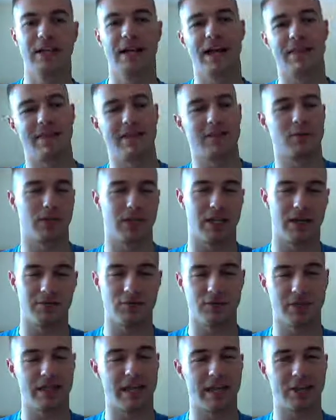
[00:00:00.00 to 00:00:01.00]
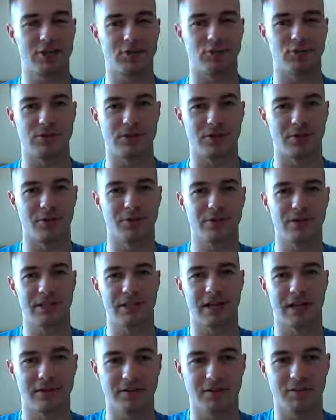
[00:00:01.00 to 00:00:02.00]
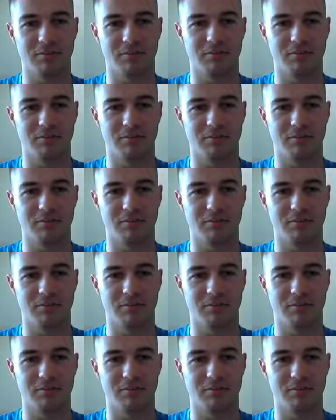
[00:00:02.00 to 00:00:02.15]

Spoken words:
and that's what gives you the extra 0 at the end.